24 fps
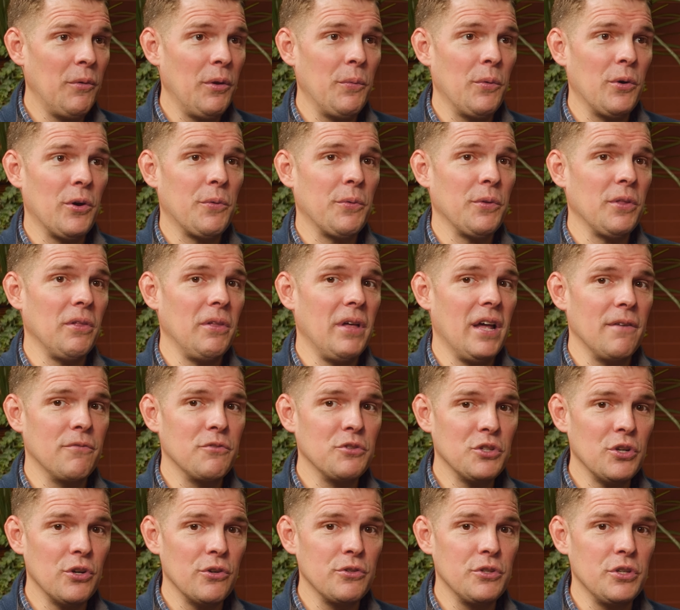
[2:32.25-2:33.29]
We work with a lot of
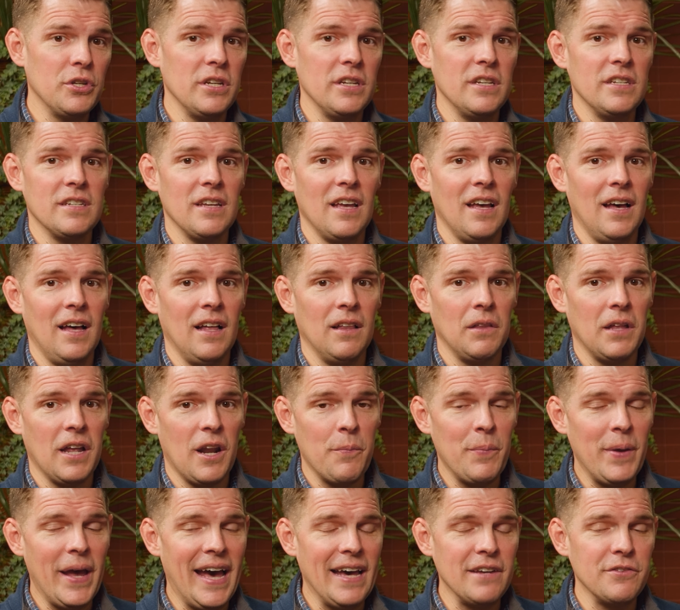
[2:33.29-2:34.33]
churches, a lot
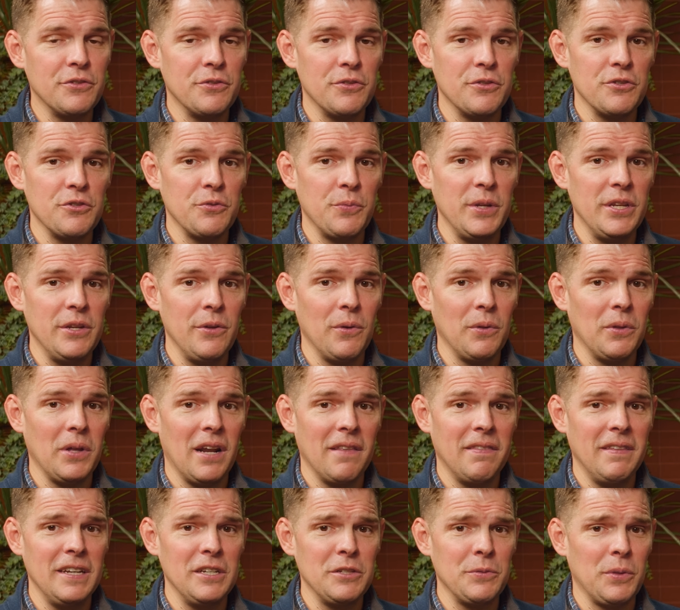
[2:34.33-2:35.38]
of pastors. We do a lot
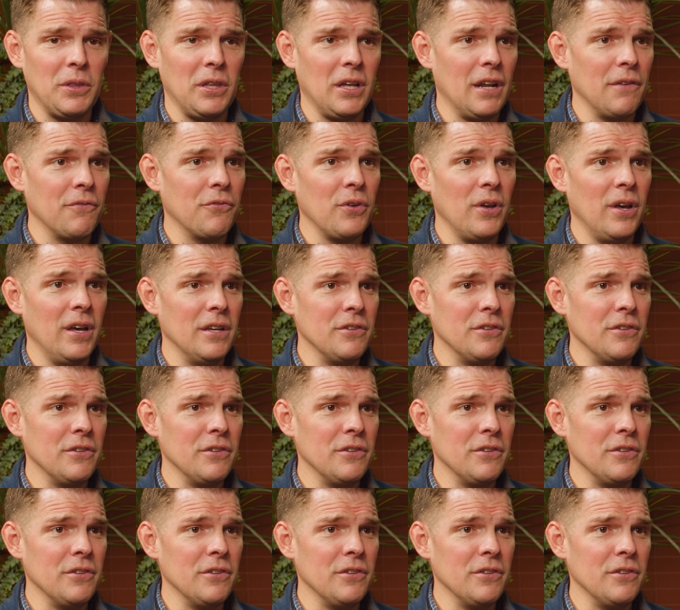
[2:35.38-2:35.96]
of things with a lot of